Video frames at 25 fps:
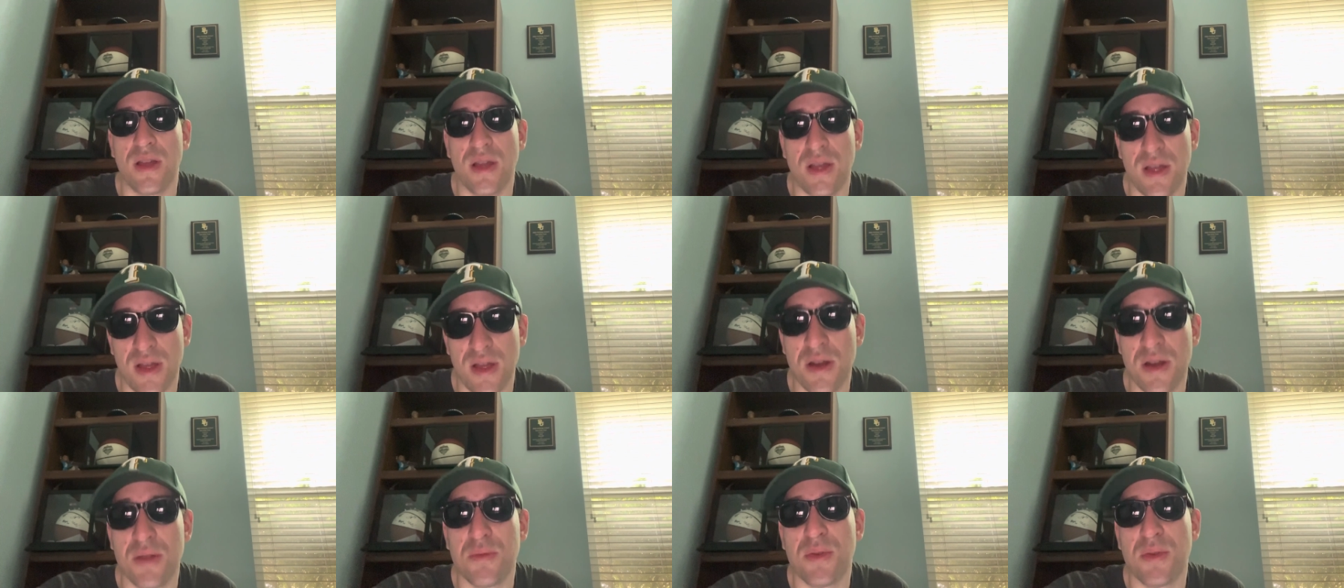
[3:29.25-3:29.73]

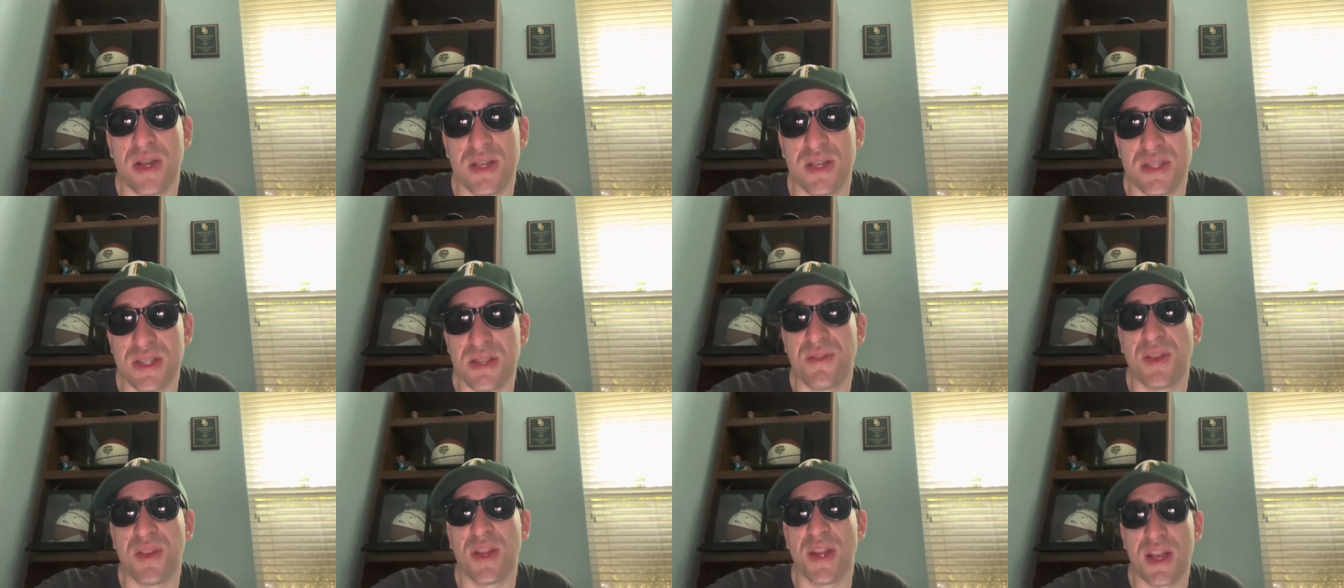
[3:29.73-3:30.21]
Anyways,
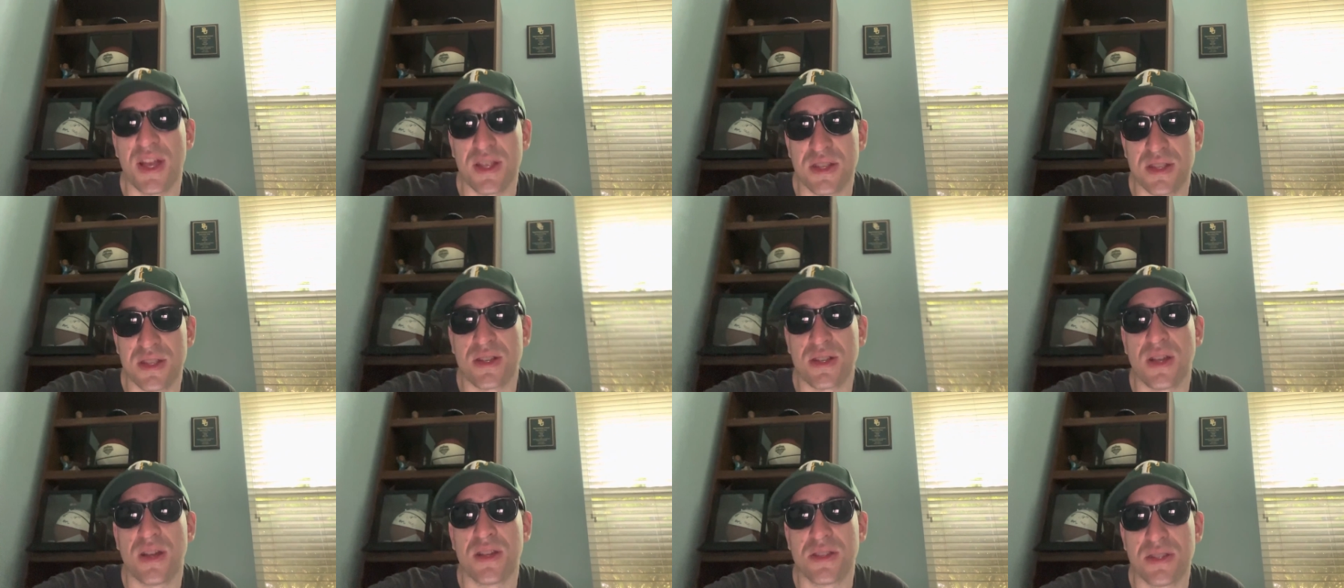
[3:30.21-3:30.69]
if you like
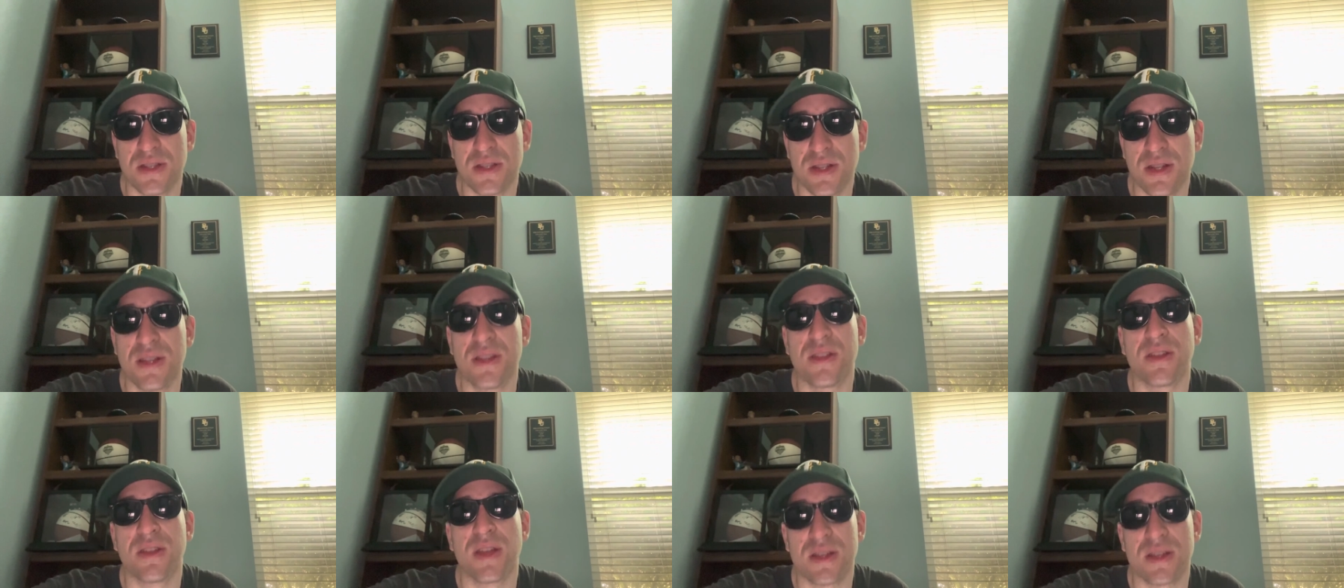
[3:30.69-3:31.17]
this content,
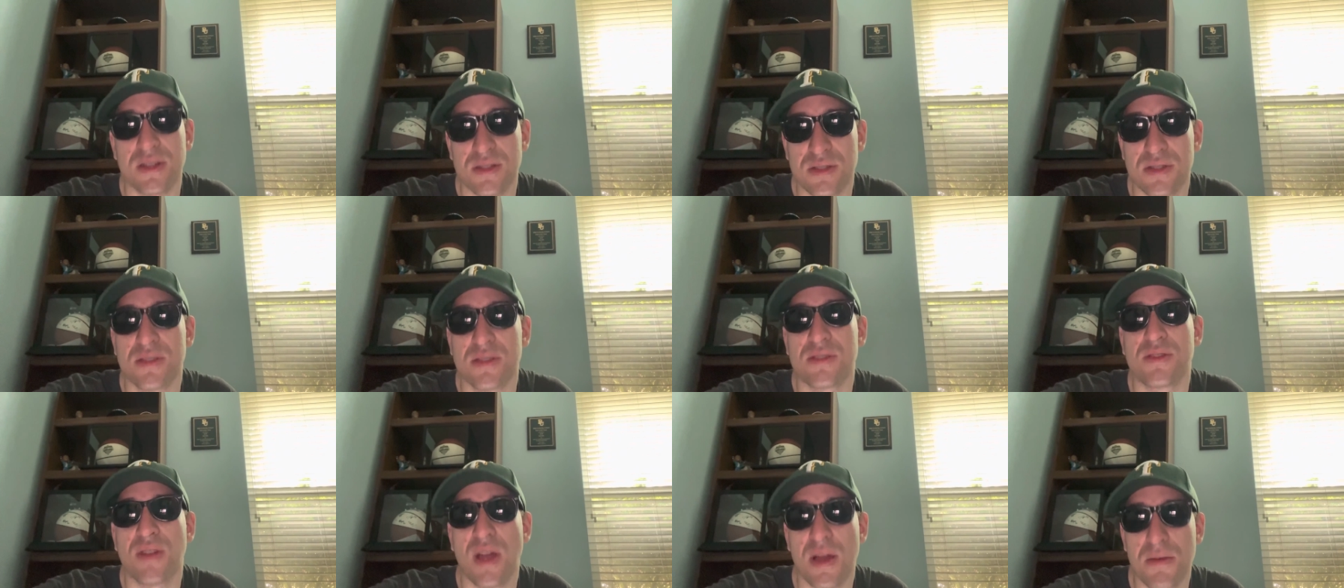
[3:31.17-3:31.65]
hit the like and
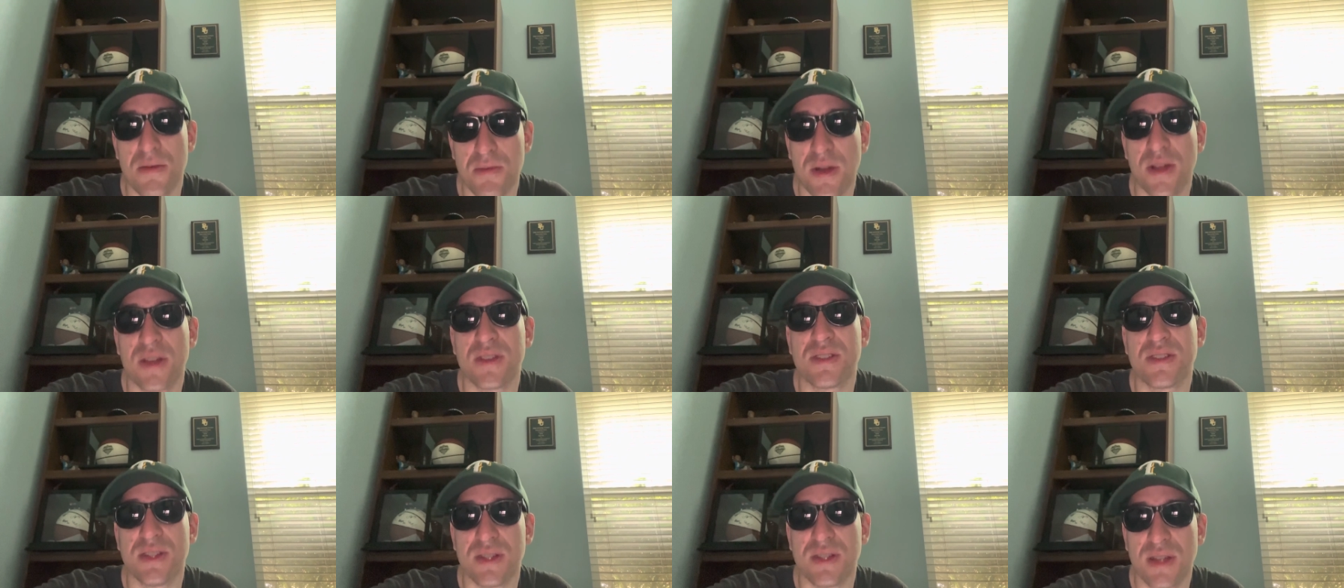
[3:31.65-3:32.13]
subscribe. And
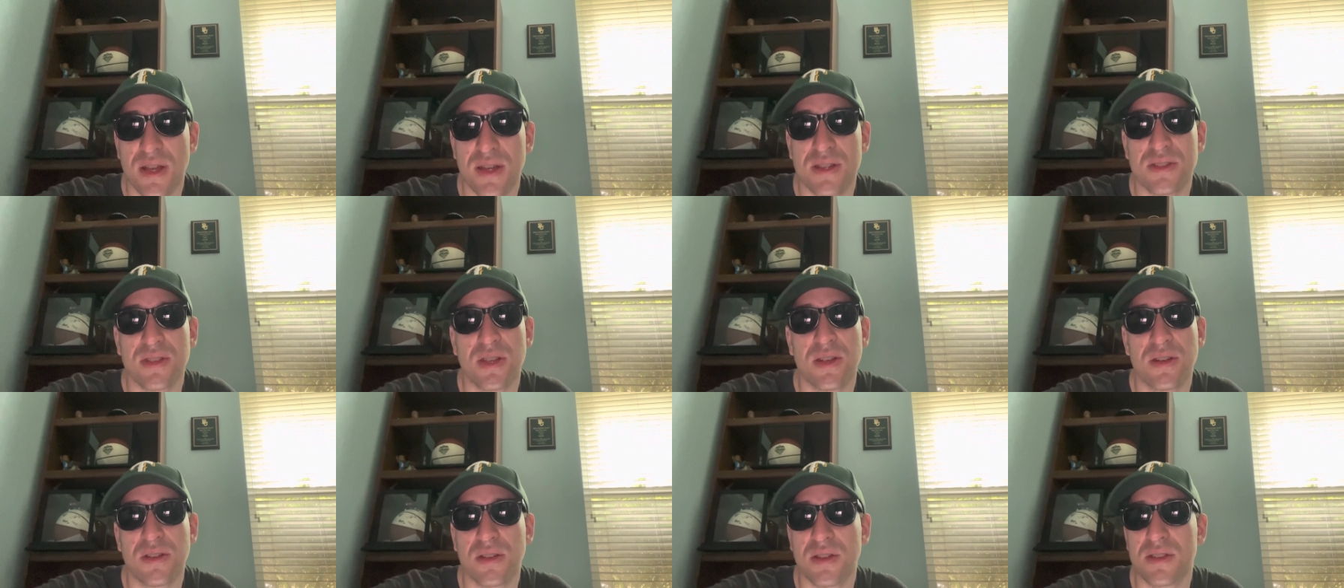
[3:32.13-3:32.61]
I'll see you guys
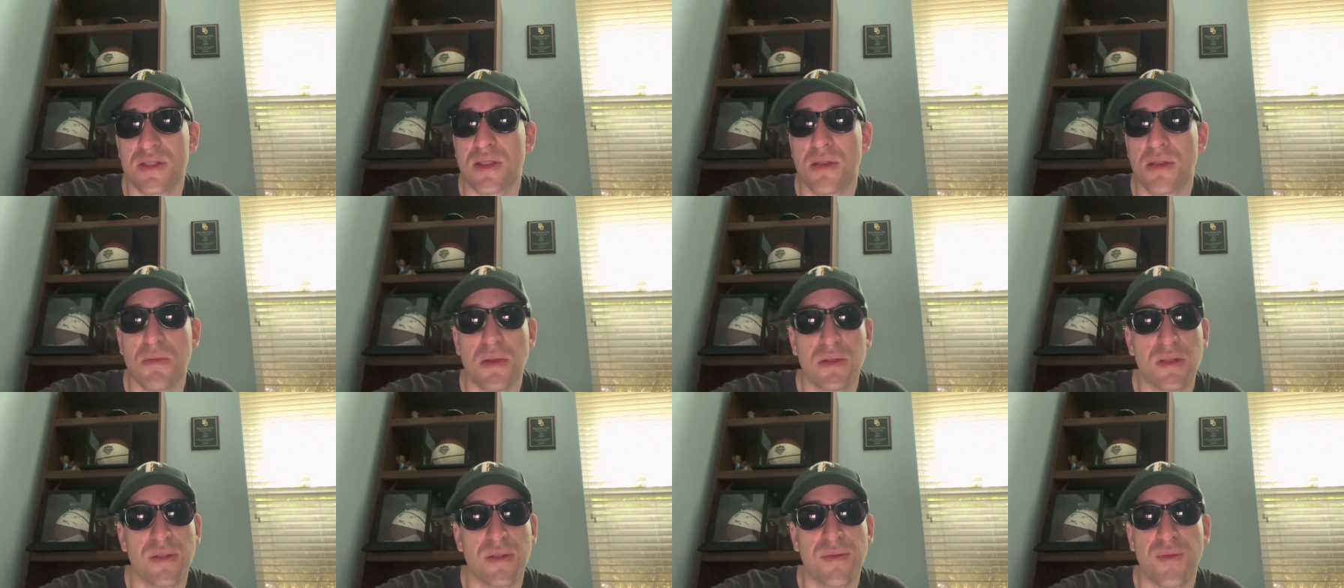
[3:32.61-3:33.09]
later. Let's get
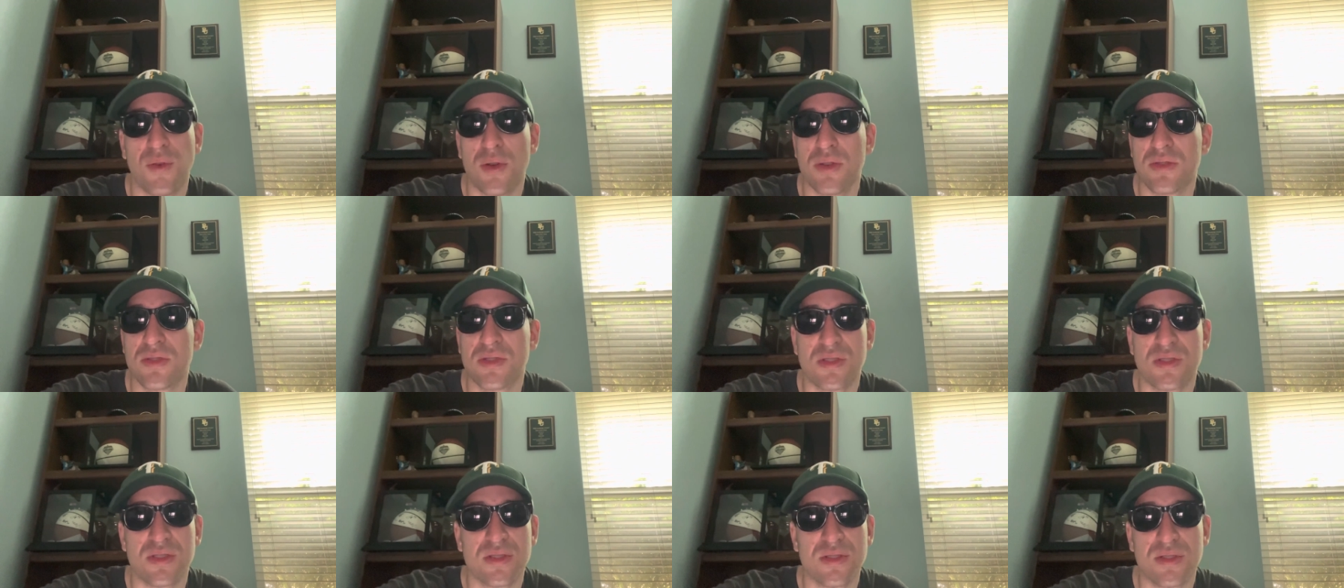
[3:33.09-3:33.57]
me up to
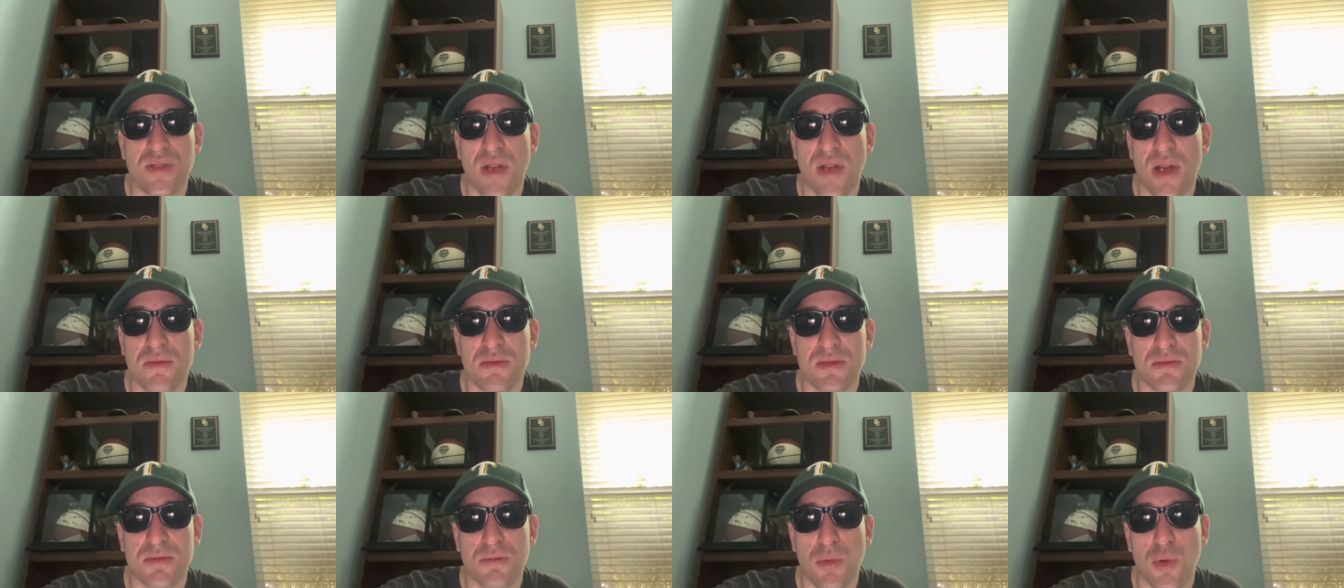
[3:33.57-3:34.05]
400
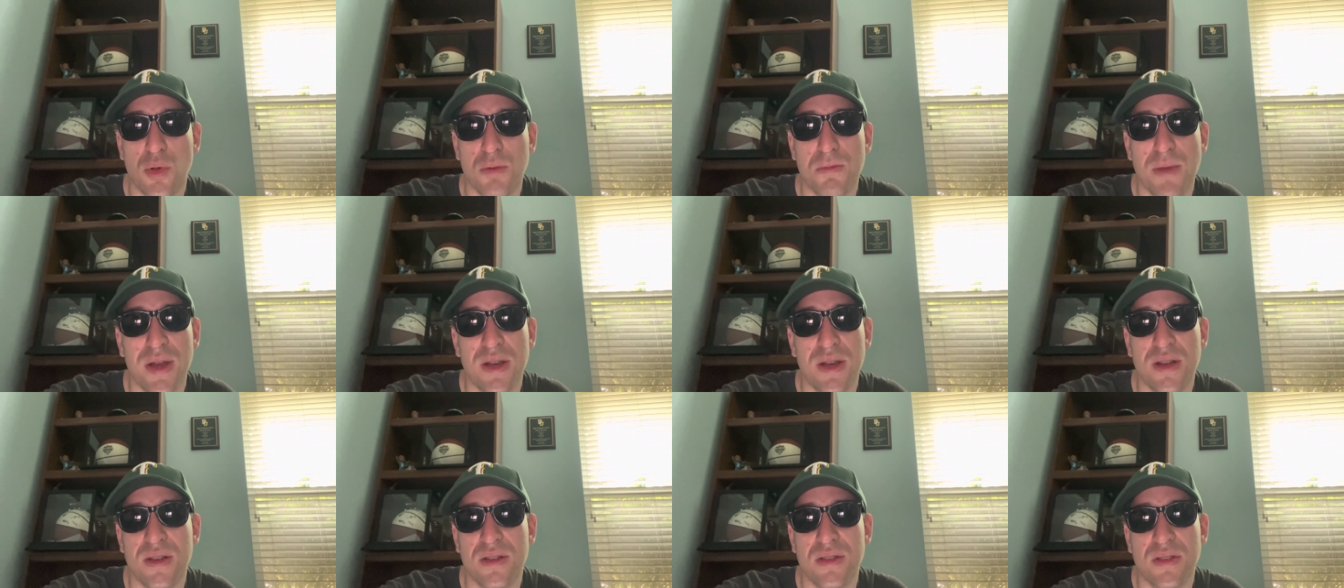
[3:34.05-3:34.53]
subscribers or more
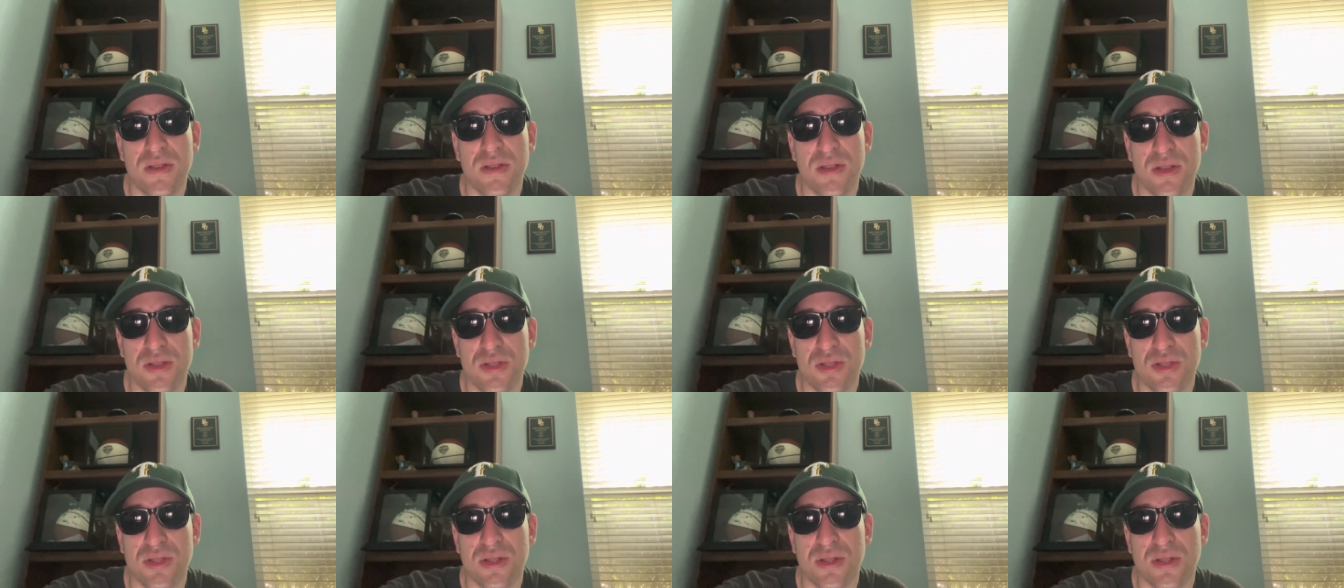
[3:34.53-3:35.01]
by the end of
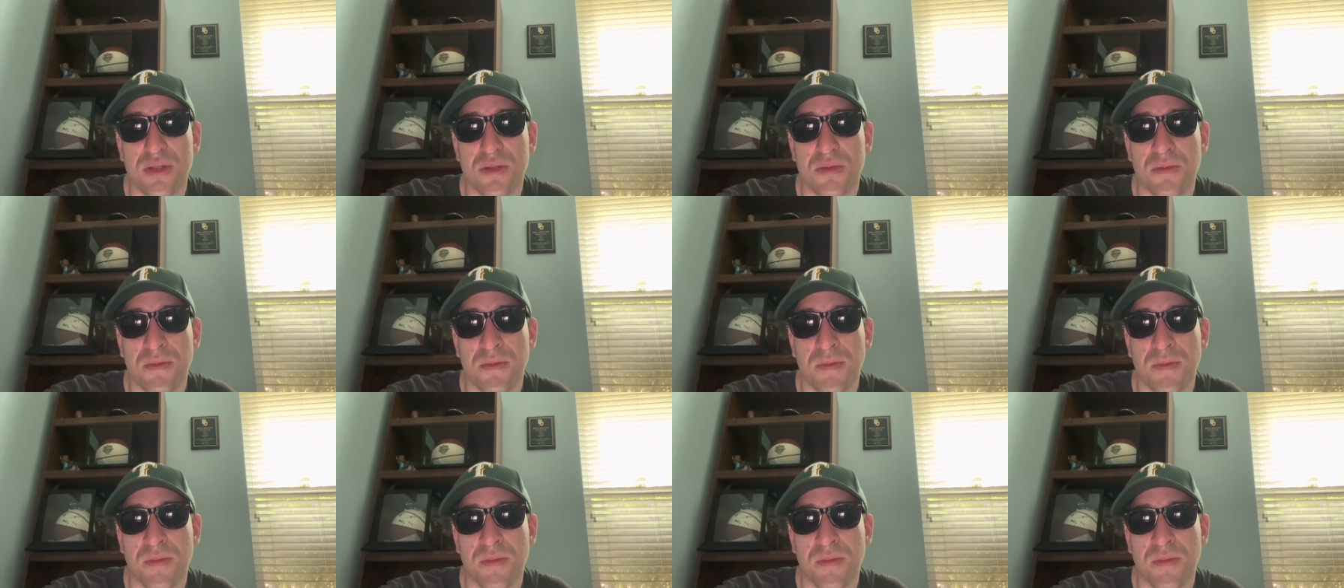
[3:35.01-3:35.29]
this year.